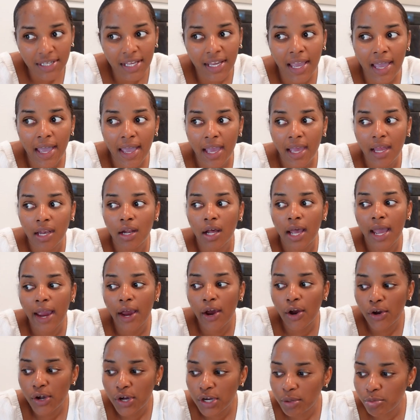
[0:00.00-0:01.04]
they had
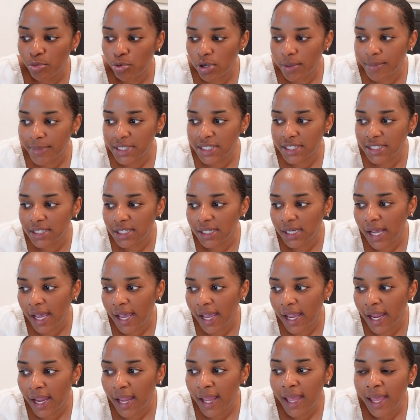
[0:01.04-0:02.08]
haircut appointments
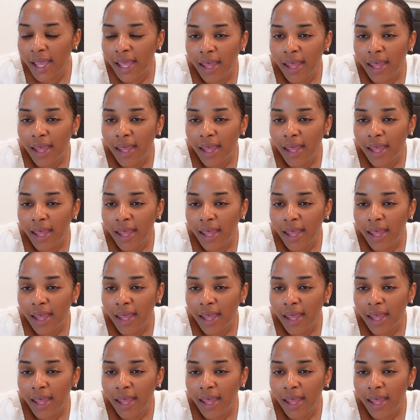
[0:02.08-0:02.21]
today.